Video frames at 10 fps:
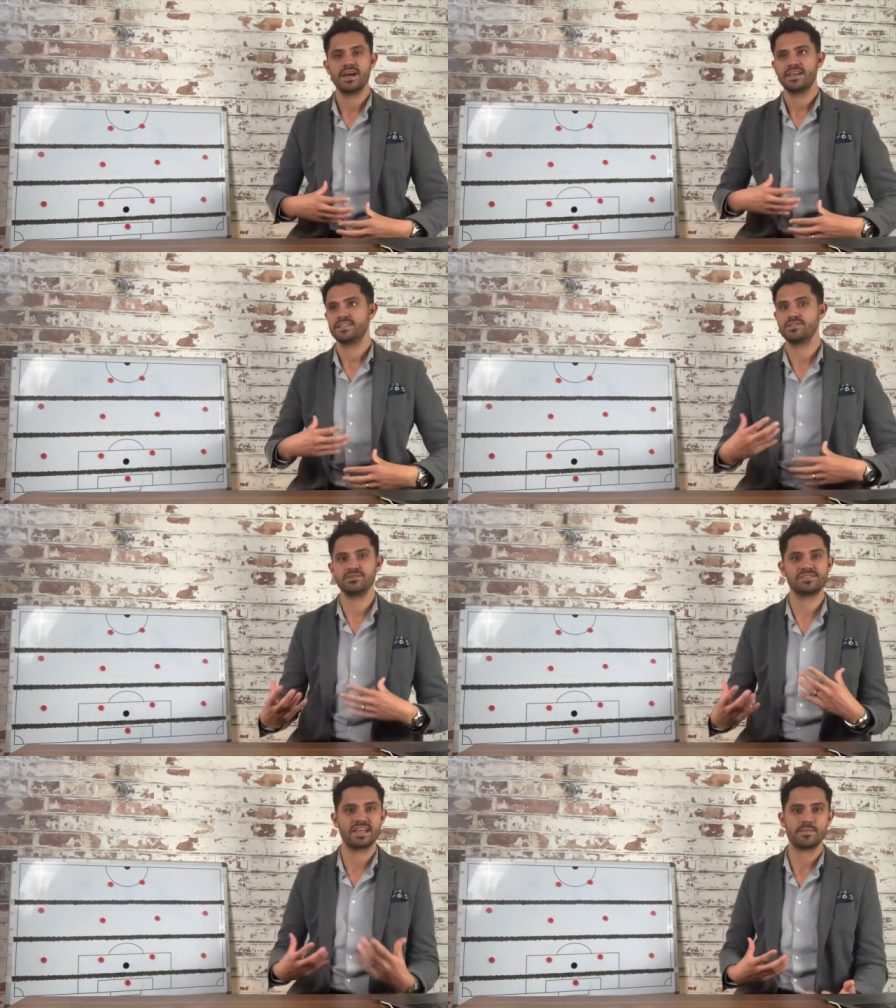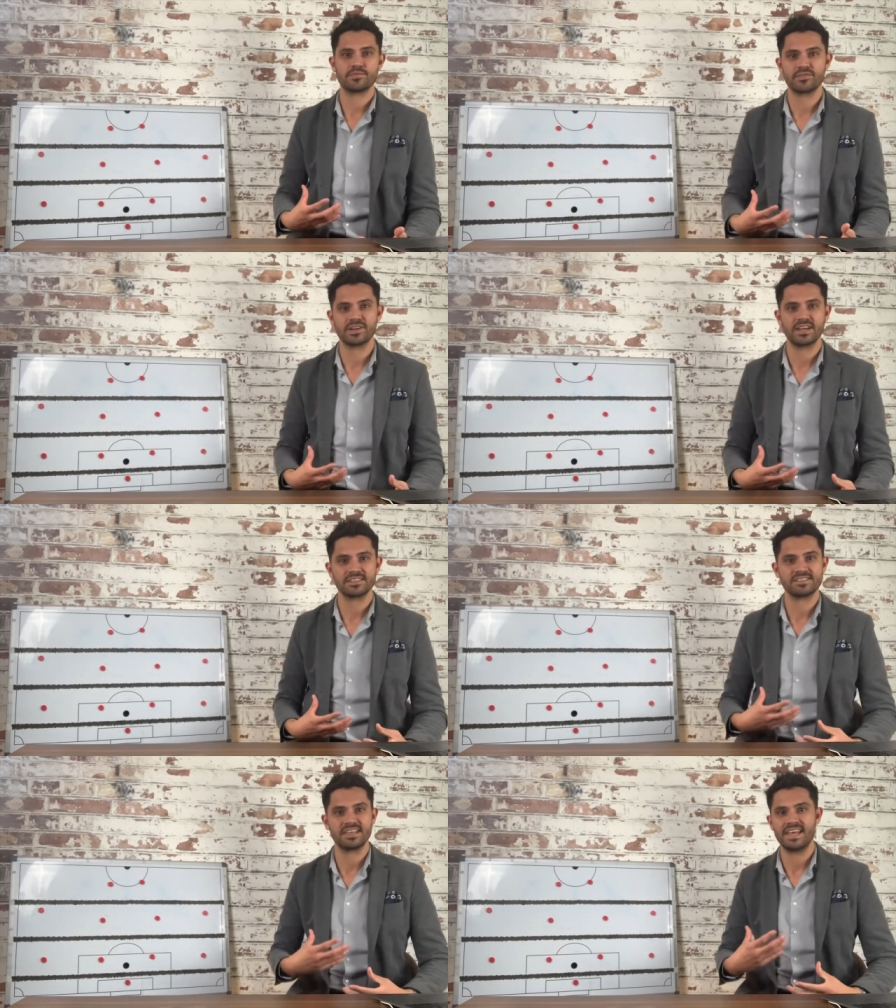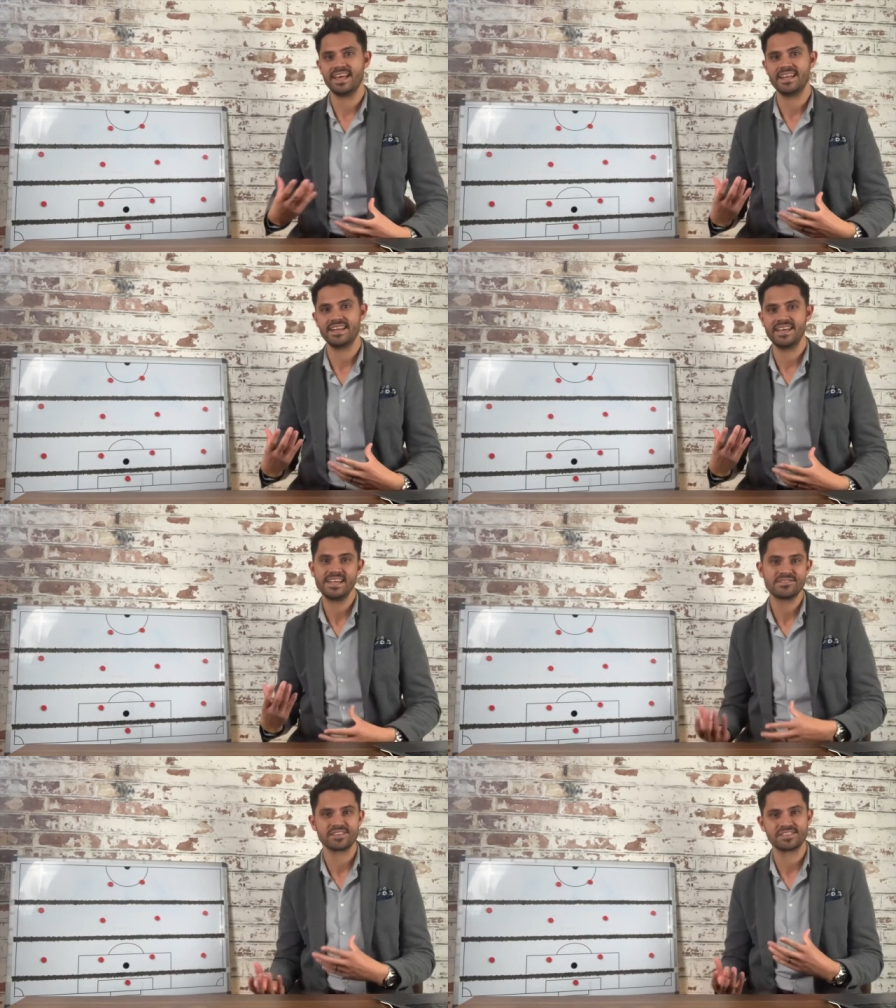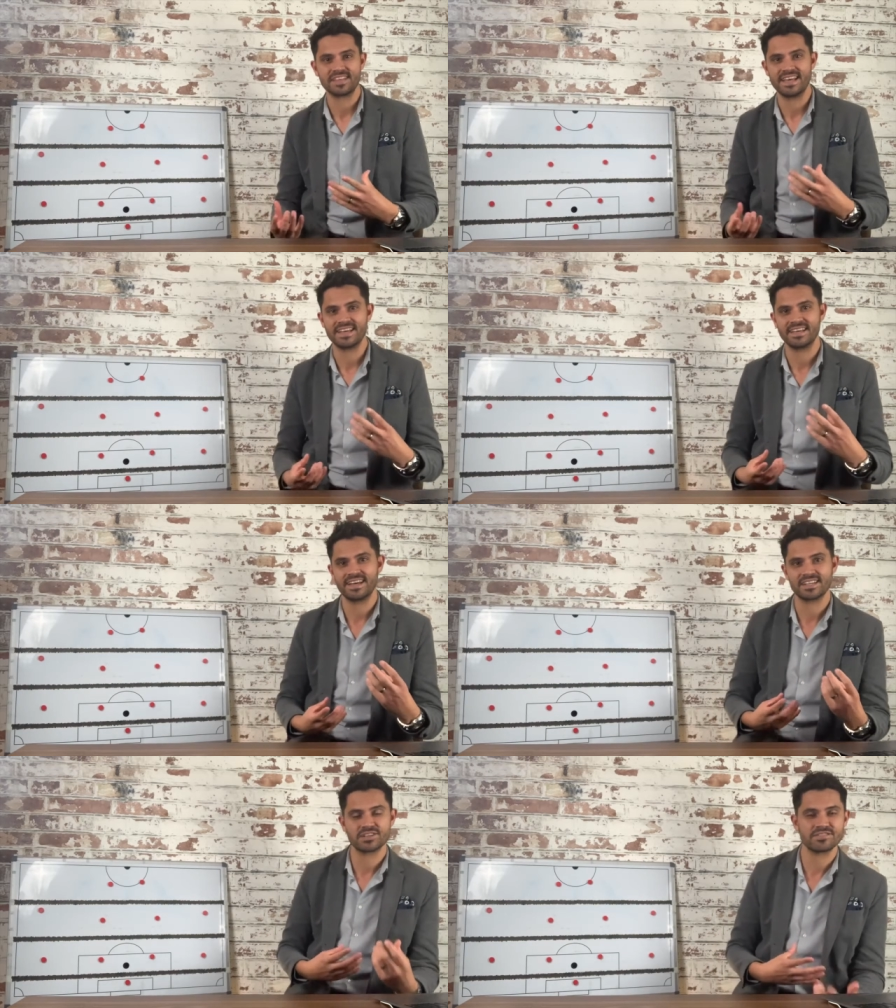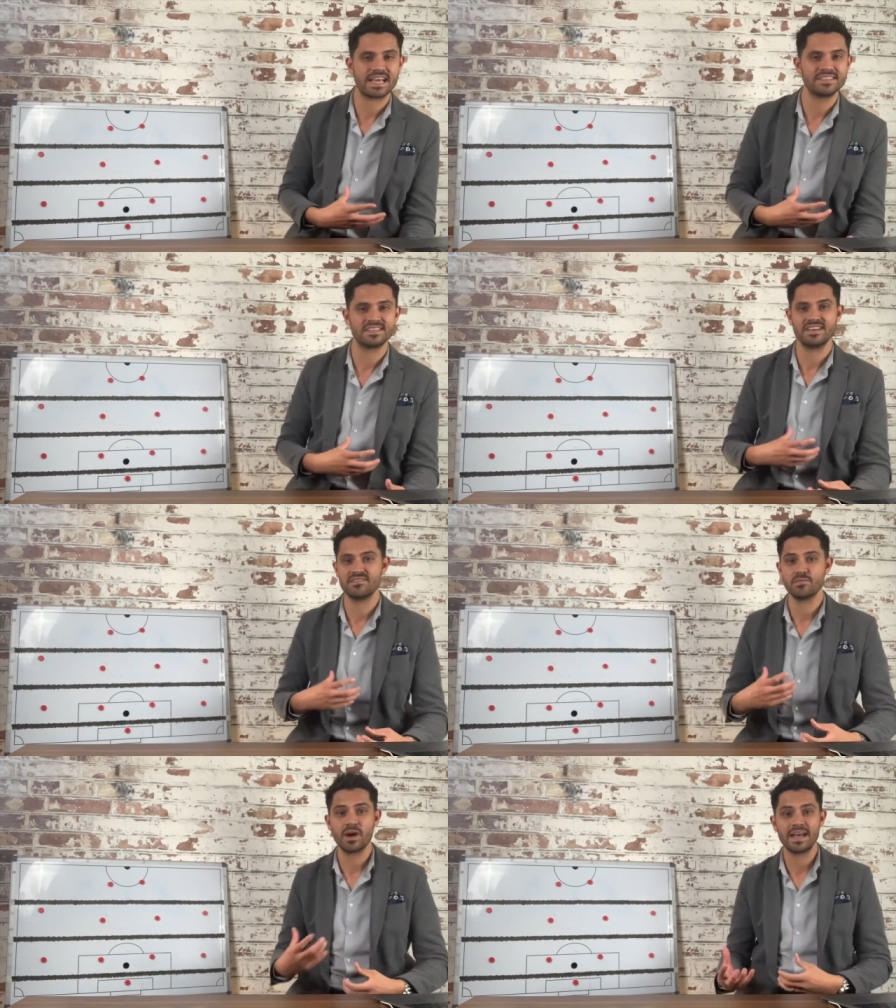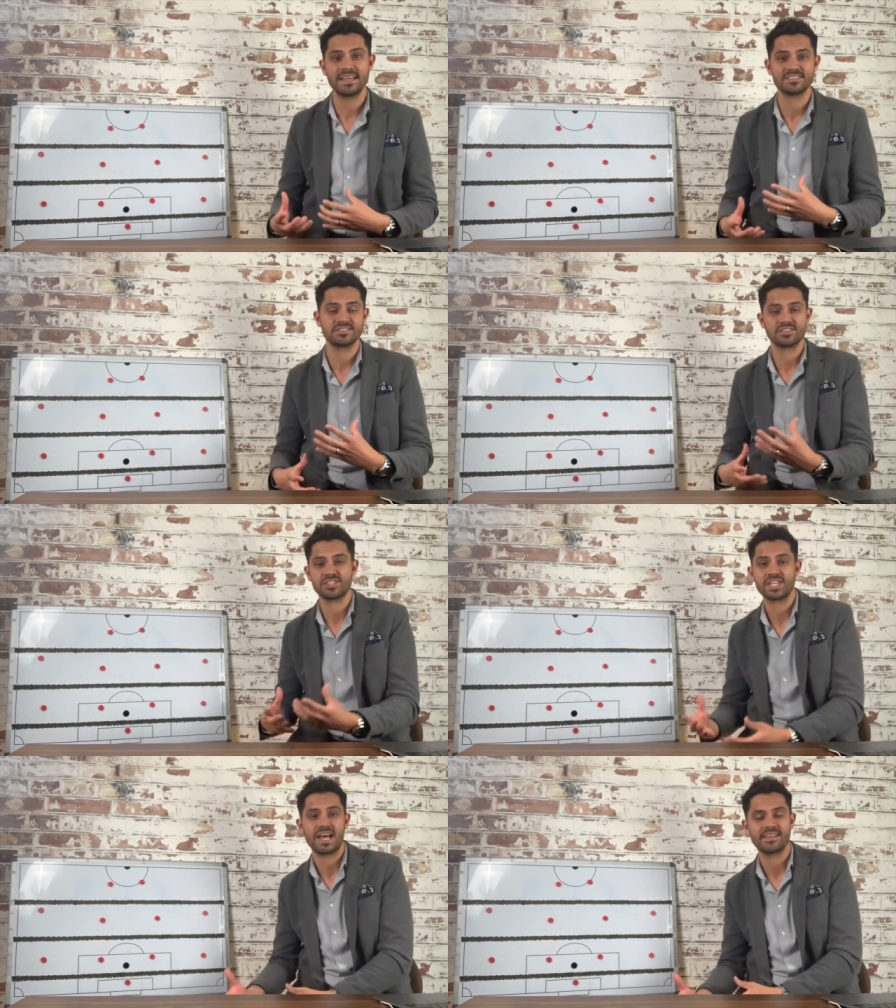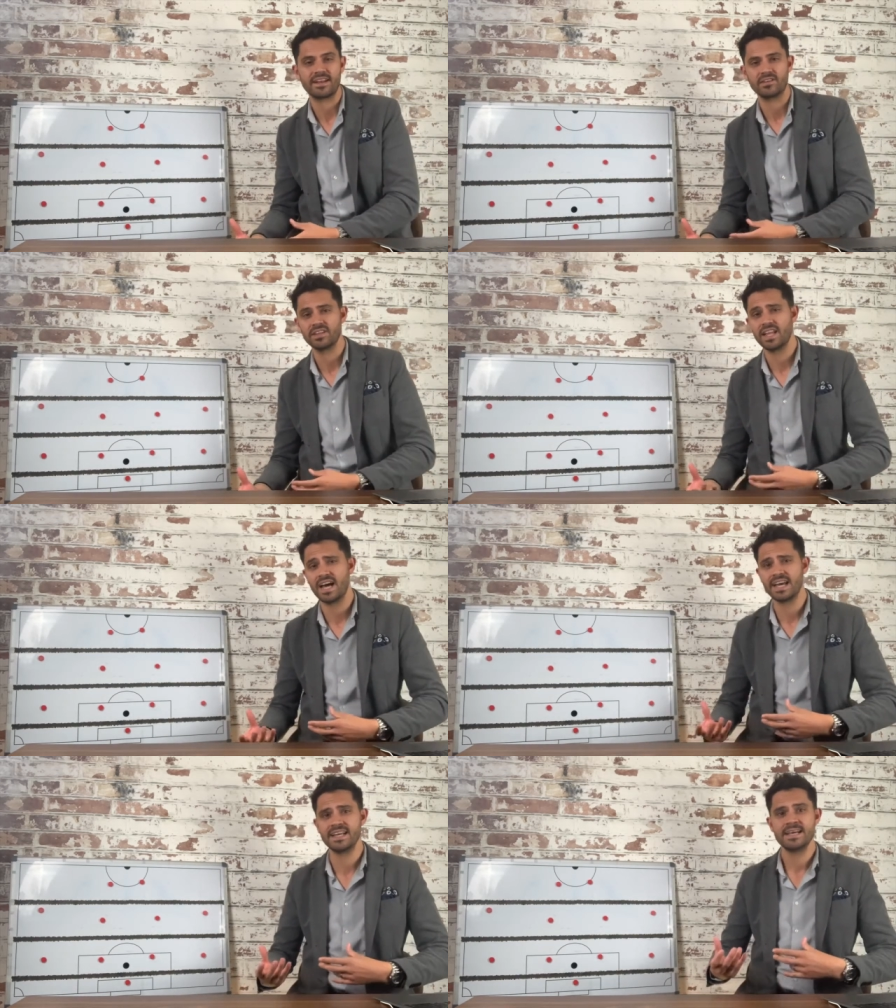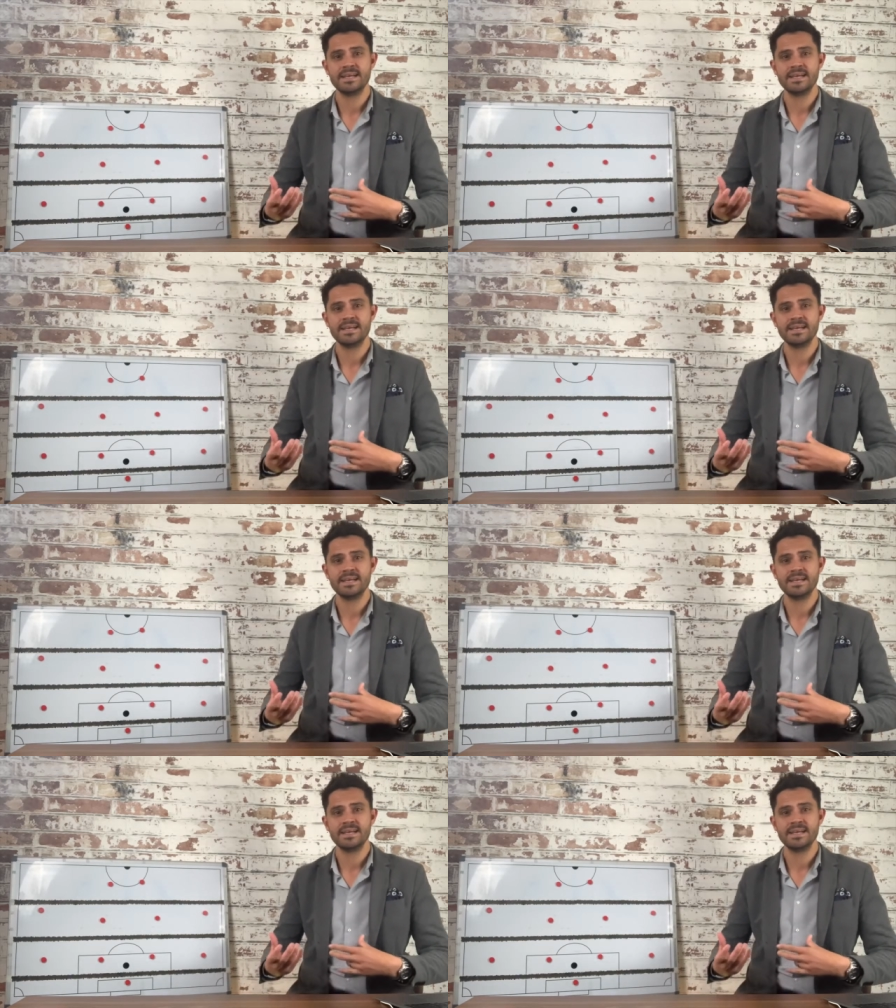use their products in interesting and creative ways and to share that online.